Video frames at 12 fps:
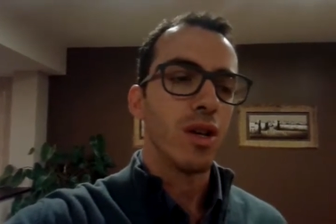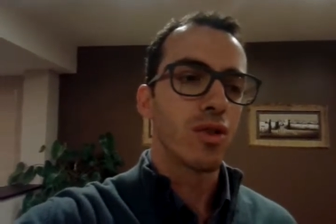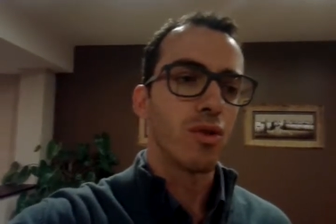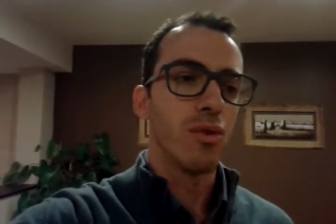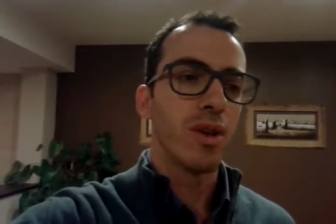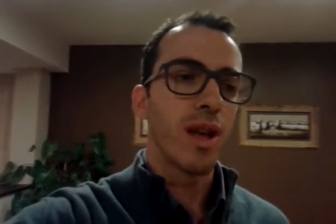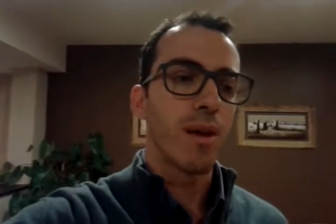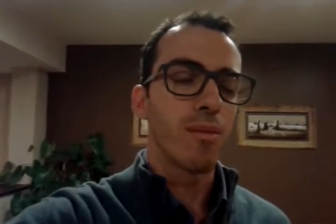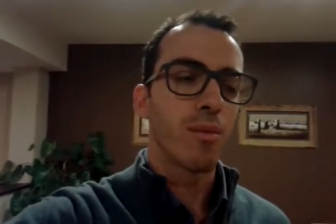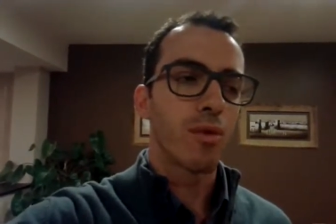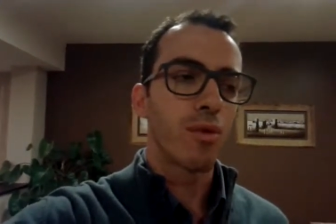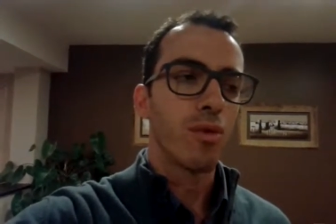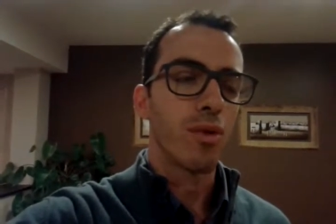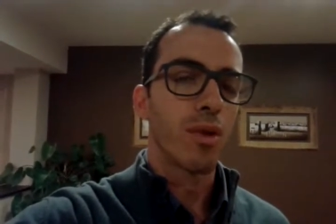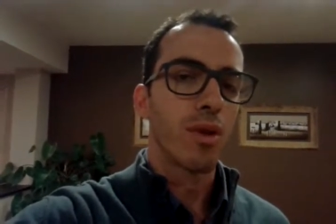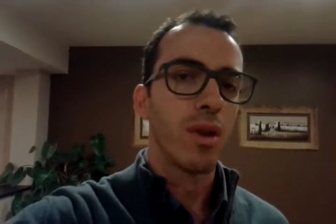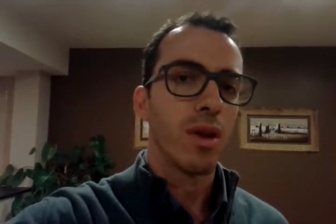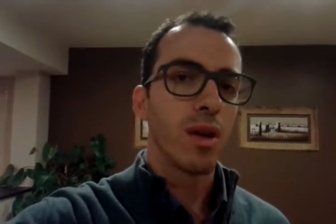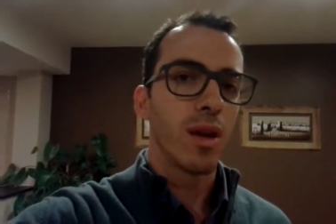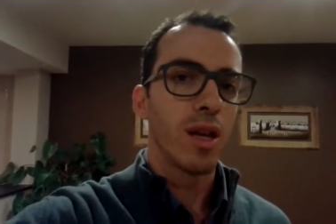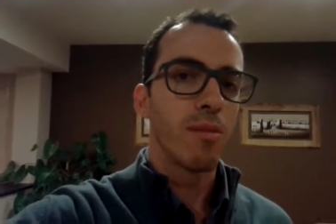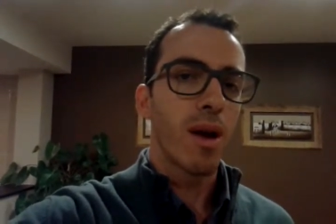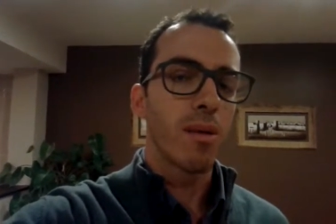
So when I'm good in